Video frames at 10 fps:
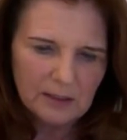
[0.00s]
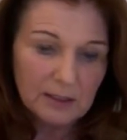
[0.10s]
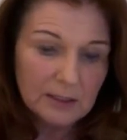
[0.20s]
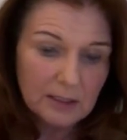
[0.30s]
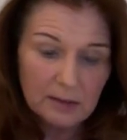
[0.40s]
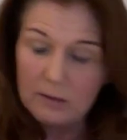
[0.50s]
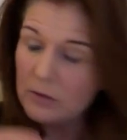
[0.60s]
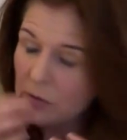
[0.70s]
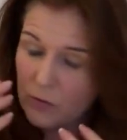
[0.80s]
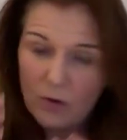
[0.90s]
is
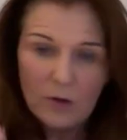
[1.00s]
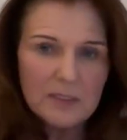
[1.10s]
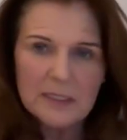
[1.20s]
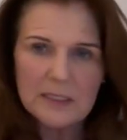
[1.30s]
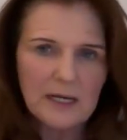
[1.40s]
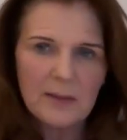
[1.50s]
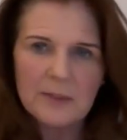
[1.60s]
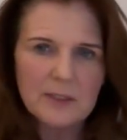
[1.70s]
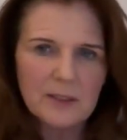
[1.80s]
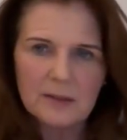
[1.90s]
enormously
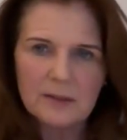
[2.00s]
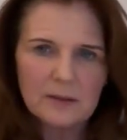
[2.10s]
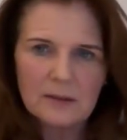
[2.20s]
damaging